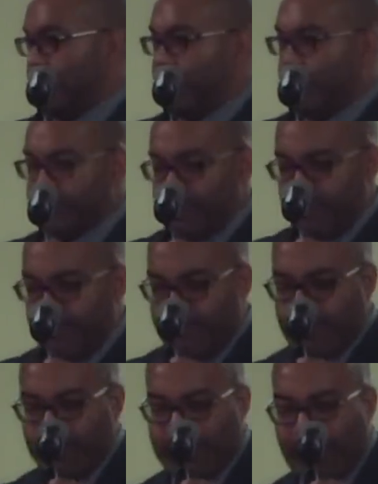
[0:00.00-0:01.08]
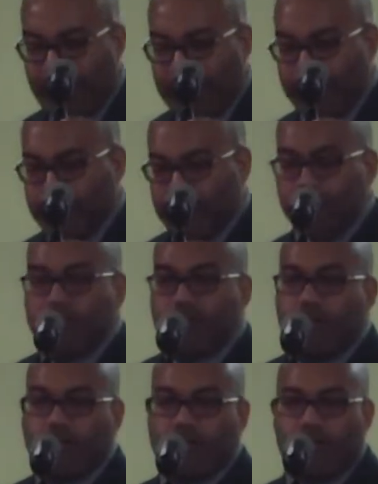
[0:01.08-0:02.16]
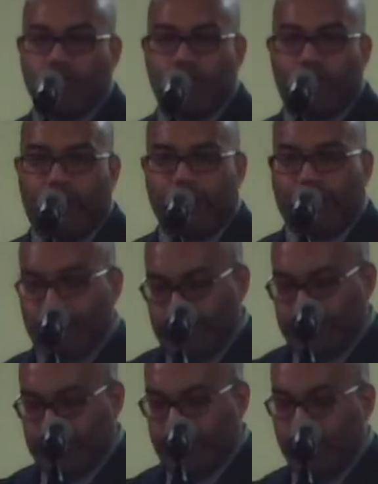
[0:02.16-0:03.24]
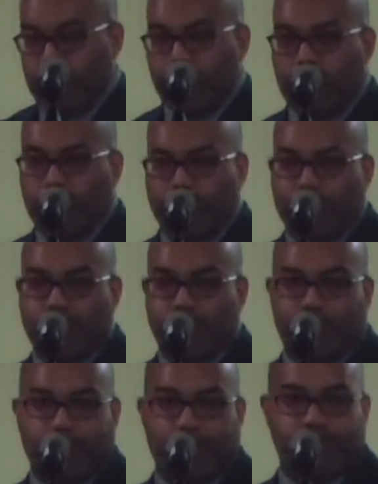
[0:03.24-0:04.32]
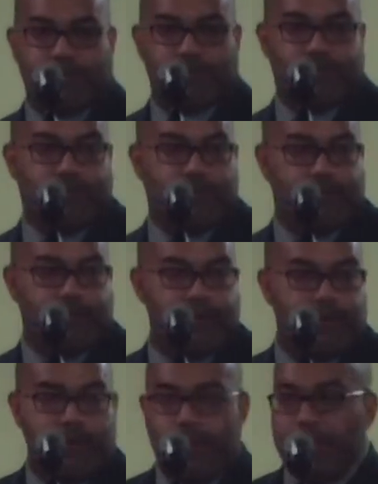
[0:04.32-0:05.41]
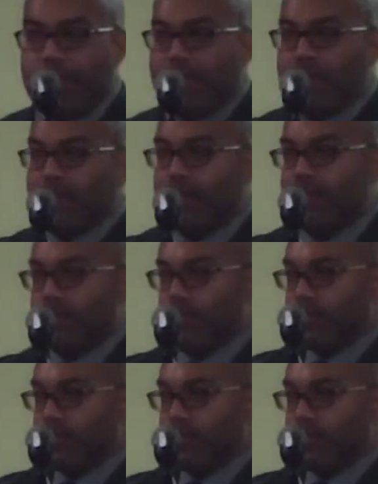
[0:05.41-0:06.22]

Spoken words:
Focusing on the verse, how can we sing the songs of the Lord, or how can we sing when we are in a strange or foreign or pagan land?